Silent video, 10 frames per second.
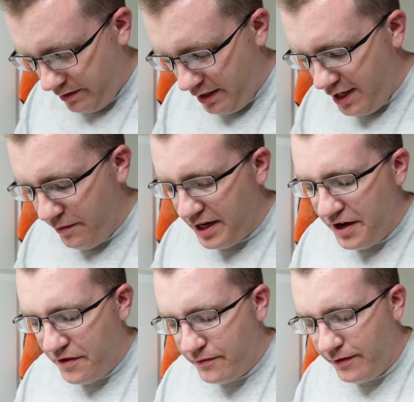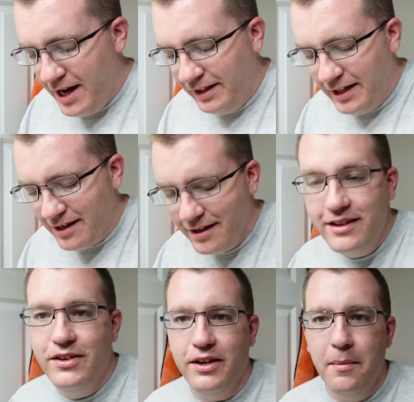There we go. Finally.
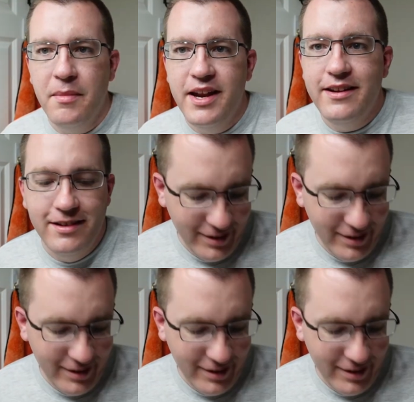That took a minute.